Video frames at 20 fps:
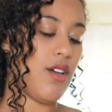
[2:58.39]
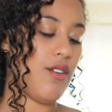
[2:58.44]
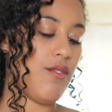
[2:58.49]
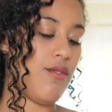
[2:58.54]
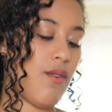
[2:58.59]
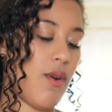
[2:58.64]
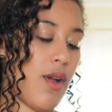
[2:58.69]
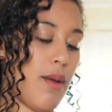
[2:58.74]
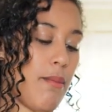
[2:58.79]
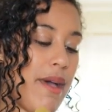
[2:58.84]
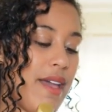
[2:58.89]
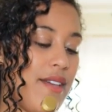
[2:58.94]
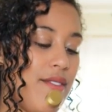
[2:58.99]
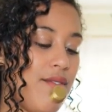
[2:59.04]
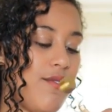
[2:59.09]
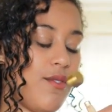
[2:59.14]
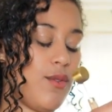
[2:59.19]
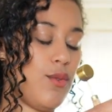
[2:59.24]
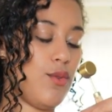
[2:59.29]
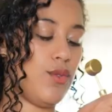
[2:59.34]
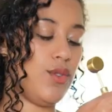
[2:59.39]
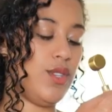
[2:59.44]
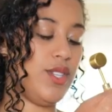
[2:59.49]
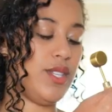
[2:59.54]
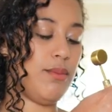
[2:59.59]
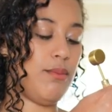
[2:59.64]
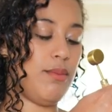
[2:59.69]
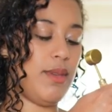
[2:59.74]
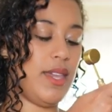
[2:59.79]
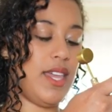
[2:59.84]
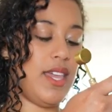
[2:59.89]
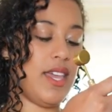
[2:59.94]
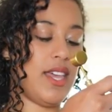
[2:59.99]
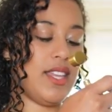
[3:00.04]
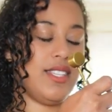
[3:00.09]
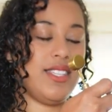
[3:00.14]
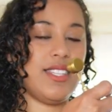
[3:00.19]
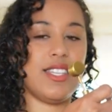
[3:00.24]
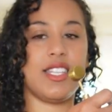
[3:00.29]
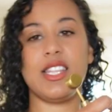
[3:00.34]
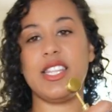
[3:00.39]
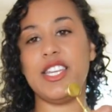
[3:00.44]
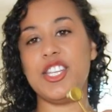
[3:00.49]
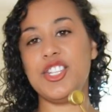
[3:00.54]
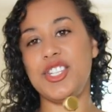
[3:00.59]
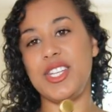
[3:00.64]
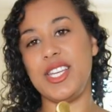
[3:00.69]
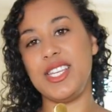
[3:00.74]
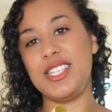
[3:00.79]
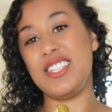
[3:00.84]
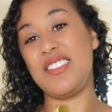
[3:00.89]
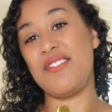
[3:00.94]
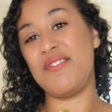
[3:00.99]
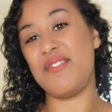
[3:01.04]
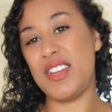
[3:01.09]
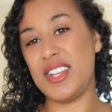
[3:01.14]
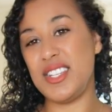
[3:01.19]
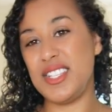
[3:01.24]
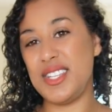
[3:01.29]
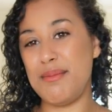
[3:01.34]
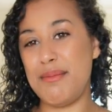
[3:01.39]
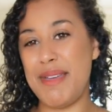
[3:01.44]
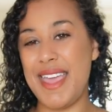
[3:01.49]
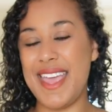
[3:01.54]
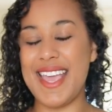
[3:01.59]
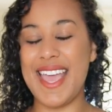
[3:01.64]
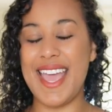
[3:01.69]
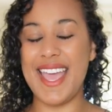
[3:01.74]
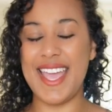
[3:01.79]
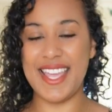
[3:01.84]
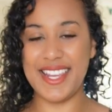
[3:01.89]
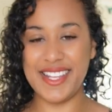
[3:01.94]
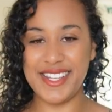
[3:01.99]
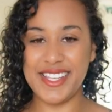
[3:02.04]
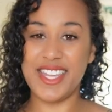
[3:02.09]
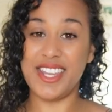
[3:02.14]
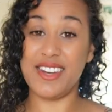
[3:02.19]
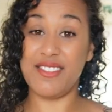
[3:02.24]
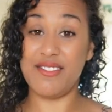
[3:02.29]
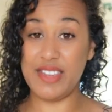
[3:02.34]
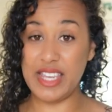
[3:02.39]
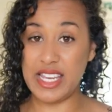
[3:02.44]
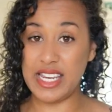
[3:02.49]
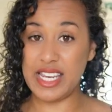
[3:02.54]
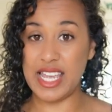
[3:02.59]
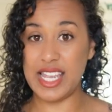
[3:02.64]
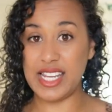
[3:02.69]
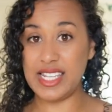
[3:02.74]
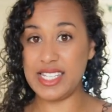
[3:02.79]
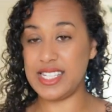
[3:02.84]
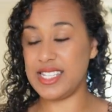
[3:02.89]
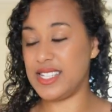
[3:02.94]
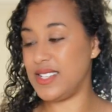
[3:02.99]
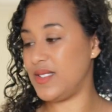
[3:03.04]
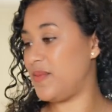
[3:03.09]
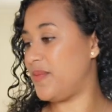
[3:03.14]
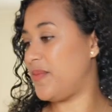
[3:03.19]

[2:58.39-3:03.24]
for my food to be delicious, fun to make, and convenient.